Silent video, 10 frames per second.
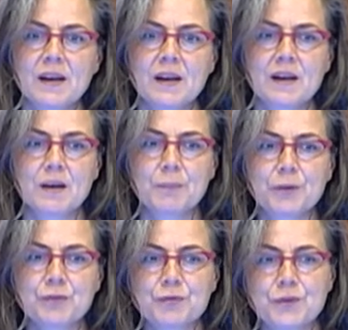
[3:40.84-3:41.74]
Uh,
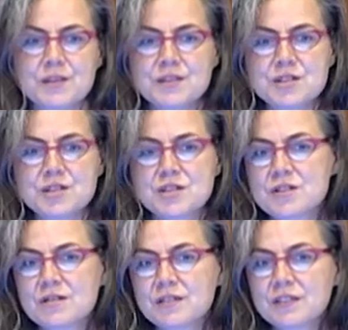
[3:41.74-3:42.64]
but for us, it's
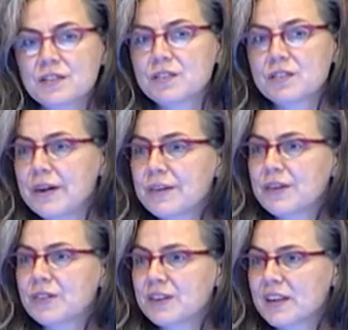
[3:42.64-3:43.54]
just a
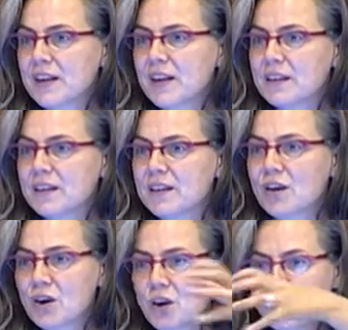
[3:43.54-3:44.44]
cherry on the cake
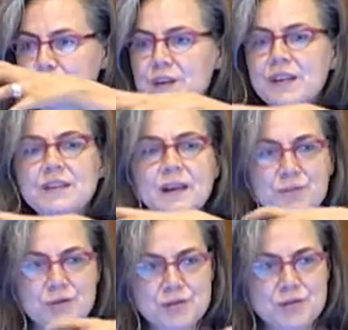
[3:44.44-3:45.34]
of an
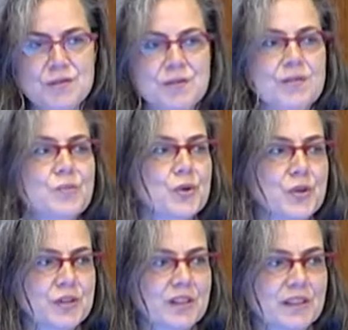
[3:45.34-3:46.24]
in-depth
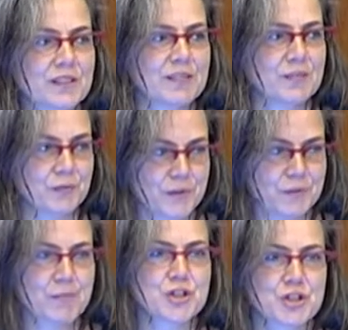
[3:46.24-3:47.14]
work that is very
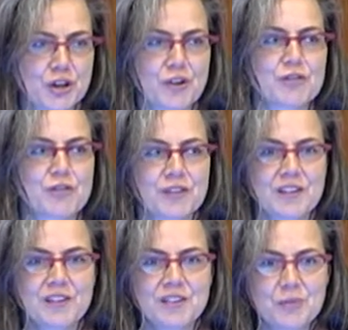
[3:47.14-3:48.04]
much
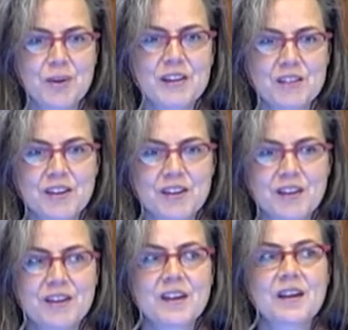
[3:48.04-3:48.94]
under the radar
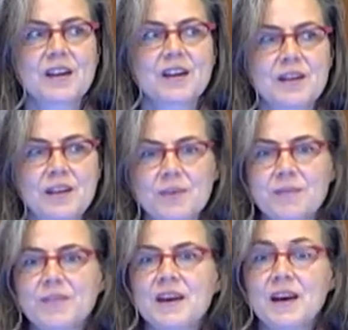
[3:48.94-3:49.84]

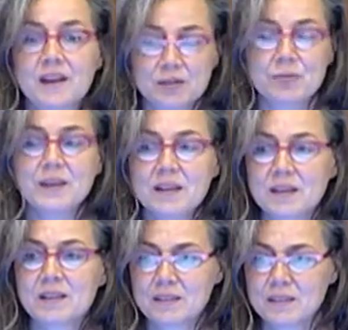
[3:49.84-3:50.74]
um, and real